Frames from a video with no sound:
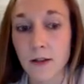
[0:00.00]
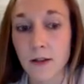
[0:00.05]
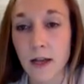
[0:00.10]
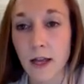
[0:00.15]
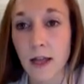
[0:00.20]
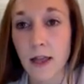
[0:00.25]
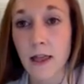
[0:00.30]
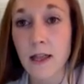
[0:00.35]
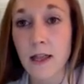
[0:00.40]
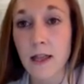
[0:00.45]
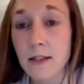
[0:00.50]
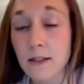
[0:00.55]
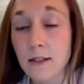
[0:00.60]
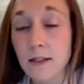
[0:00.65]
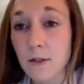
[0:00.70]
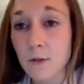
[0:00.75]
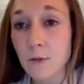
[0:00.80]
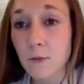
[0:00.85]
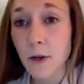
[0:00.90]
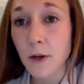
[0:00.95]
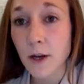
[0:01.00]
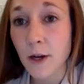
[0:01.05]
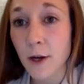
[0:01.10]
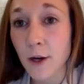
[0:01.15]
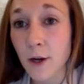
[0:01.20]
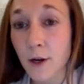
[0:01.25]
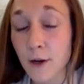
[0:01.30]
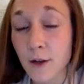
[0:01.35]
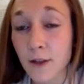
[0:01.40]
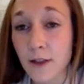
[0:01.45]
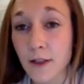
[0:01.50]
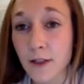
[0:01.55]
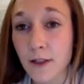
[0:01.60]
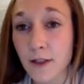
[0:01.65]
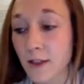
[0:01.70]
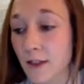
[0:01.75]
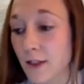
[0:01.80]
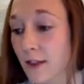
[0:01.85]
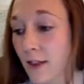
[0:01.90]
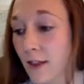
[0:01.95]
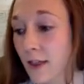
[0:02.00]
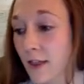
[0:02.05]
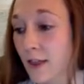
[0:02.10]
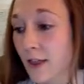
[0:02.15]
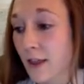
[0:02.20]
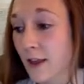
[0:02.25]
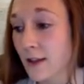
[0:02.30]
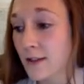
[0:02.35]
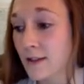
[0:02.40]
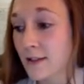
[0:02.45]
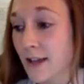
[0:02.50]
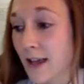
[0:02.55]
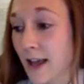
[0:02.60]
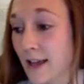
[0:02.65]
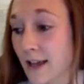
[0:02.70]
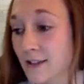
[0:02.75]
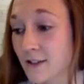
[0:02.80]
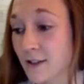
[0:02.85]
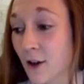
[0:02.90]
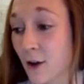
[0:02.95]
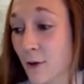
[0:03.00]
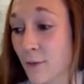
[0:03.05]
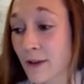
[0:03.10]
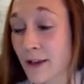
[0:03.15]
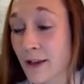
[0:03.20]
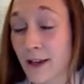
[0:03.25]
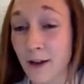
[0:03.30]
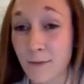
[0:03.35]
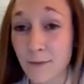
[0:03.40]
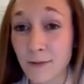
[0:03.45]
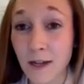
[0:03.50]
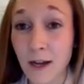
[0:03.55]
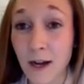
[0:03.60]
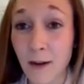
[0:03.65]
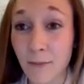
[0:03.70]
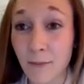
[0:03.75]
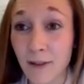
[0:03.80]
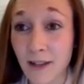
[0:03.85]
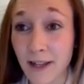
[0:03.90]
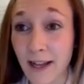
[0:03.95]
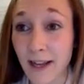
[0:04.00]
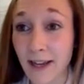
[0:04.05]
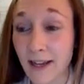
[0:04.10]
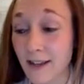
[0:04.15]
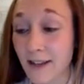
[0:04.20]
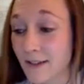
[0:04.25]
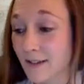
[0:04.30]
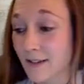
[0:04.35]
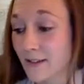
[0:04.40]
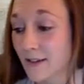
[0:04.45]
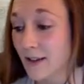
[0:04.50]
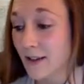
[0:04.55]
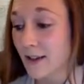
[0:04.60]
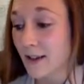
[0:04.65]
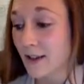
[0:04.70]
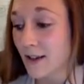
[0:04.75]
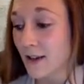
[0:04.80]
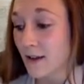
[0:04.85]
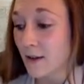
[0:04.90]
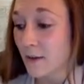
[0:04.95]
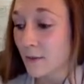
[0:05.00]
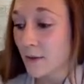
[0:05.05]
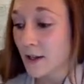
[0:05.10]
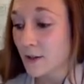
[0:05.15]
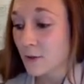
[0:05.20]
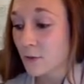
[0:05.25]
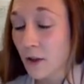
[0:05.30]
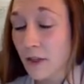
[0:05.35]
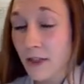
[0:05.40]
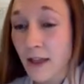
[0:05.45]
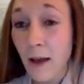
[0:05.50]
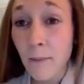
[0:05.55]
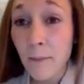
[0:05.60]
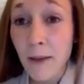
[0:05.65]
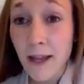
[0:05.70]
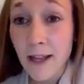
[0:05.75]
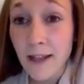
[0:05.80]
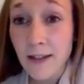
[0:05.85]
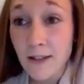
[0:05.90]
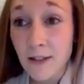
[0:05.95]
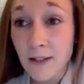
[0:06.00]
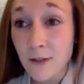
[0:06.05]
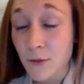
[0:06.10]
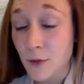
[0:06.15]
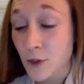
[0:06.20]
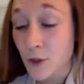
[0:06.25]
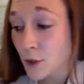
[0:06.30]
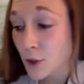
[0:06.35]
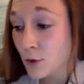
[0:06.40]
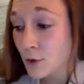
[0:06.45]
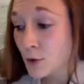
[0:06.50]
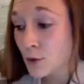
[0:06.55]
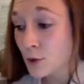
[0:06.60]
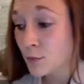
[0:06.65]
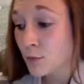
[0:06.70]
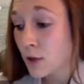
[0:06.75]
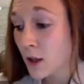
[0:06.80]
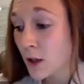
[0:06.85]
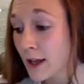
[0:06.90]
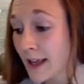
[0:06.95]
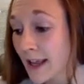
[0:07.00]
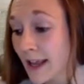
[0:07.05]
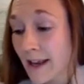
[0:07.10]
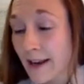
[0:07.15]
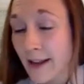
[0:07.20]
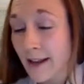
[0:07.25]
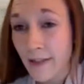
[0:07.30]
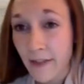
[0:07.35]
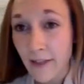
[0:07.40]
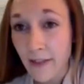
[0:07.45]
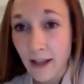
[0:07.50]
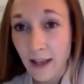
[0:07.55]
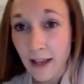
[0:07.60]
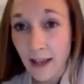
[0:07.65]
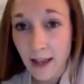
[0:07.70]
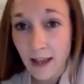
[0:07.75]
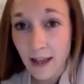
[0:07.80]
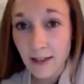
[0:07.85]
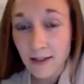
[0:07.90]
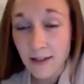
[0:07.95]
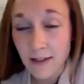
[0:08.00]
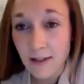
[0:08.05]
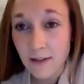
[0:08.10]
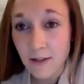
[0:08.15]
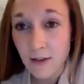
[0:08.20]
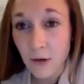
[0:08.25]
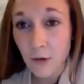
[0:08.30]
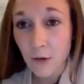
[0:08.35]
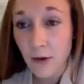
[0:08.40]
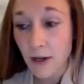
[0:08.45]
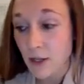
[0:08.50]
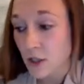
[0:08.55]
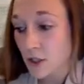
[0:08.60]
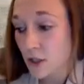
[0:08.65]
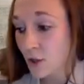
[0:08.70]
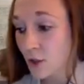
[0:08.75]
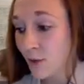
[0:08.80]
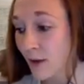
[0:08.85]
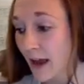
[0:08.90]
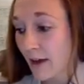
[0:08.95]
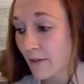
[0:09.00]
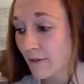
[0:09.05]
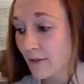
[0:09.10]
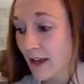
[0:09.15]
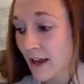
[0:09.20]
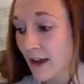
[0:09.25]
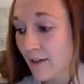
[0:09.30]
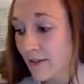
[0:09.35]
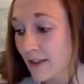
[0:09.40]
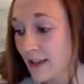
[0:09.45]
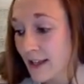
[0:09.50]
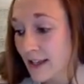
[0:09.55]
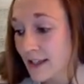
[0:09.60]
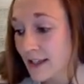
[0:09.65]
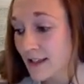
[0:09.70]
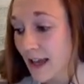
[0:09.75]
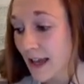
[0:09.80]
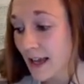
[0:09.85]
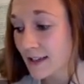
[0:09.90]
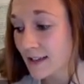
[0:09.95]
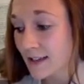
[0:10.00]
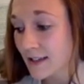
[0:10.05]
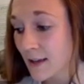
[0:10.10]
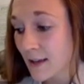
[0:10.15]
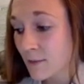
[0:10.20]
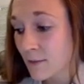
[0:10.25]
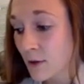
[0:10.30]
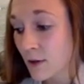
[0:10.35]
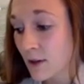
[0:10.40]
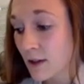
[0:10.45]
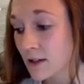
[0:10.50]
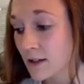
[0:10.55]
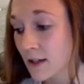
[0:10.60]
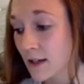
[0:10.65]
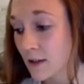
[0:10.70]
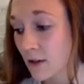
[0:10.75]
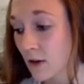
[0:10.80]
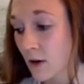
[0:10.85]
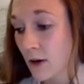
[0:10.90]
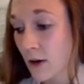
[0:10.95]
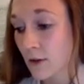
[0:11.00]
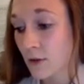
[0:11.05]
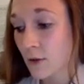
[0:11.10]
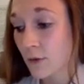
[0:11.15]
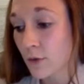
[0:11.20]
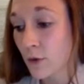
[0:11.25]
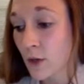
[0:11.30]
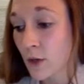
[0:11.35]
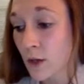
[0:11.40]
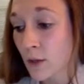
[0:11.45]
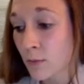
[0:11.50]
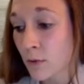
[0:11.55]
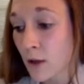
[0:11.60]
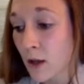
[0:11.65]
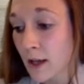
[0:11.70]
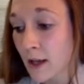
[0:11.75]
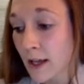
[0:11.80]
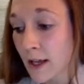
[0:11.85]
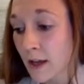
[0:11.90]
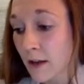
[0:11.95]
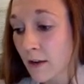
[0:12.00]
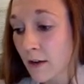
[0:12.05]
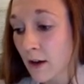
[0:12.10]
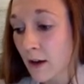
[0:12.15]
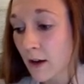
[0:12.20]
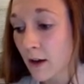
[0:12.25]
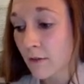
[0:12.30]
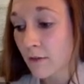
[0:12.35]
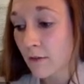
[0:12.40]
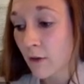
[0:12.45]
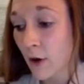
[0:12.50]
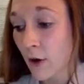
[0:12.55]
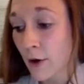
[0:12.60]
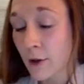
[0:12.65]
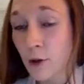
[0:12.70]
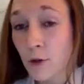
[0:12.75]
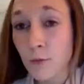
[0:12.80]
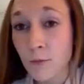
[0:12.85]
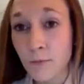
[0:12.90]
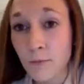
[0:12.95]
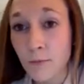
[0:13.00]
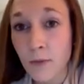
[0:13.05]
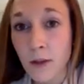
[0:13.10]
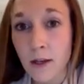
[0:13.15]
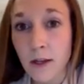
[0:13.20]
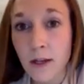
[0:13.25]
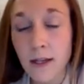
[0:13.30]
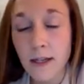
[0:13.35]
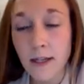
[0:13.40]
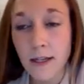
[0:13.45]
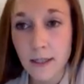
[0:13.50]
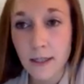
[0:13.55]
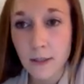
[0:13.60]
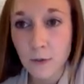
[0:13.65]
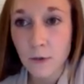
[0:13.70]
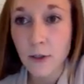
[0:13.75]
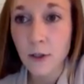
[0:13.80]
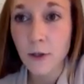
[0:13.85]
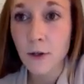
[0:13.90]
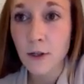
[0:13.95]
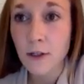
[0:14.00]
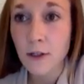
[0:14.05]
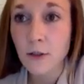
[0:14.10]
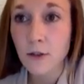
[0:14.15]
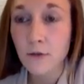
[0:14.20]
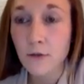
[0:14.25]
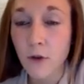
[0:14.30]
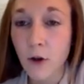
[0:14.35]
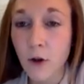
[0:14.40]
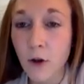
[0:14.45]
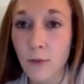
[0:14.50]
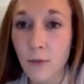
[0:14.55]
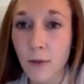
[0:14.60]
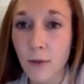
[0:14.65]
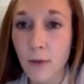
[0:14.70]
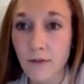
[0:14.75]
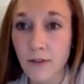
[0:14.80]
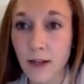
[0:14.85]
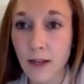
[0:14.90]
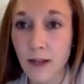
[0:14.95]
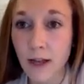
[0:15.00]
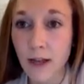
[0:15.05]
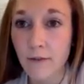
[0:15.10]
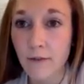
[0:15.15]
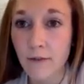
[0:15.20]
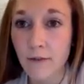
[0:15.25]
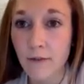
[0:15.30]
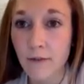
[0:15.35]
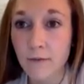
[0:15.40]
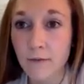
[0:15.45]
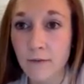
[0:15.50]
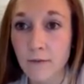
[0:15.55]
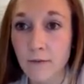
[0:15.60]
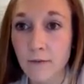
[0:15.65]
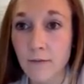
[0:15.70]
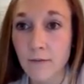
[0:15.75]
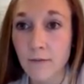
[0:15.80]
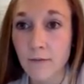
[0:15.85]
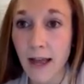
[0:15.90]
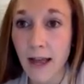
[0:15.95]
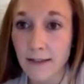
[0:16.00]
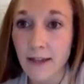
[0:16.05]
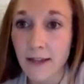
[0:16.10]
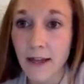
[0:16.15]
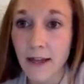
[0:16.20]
And this is where this gas law becomes complicated. Because what that means is for you to plug anything into this equation, you have to have the exact same units as R. So if you're going to plug in a volume, guess what units your volume have to have? It has